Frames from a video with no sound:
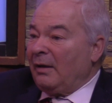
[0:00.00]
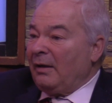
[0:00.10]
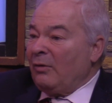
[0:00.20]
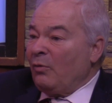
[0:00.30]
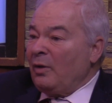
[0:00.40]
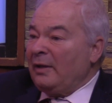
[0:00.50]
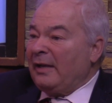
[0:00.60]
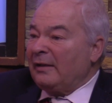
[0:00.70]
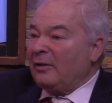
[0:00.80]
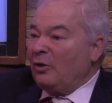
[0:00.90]
You really
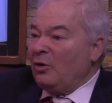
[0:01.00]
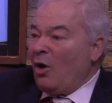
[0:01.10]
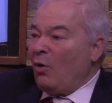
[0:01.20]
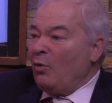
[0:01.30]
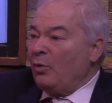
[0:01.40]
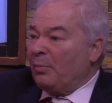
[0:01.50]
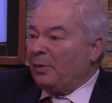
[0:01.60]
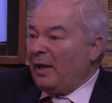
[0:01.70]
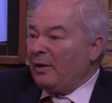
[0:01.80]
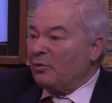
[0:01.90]
got to know the
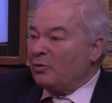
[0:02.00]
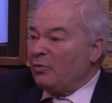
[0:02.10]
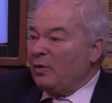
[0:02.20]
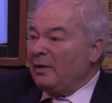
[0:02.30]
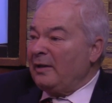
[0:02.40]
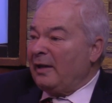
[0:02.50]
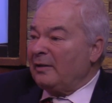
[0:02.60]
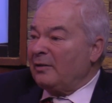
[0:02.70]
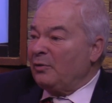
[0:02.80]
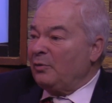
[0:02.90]
players. You really
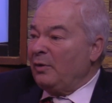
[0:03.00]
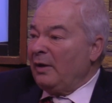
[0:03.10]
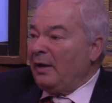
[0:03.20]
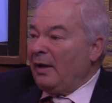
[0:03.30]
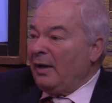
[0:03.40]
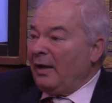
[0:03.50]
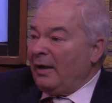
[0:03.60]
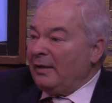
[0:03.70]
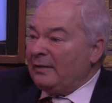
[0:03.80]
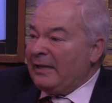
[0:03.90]
got to
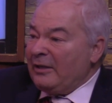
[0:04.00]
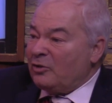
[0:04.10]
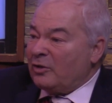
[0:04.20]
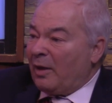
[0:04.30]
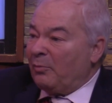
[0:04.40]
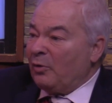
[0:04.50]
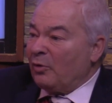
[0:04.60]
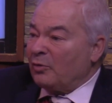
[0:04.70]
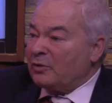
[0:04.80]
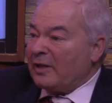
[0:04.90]
teach them
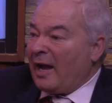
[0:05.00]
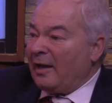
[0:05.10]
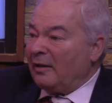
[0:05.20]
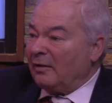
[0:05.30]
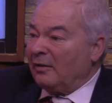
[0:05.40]
your style.